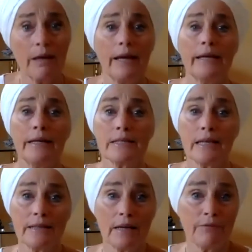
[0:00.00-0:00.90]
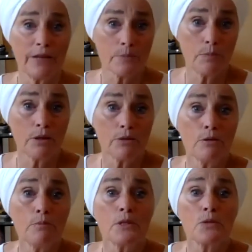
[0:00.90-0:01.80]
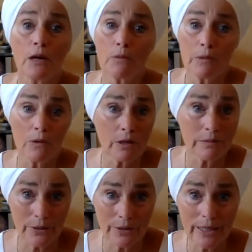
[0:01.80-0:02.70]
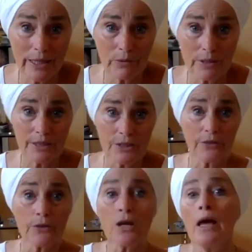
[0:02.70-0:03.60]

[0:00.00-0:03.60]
and inside that Facebook group is where we will communicate with each other.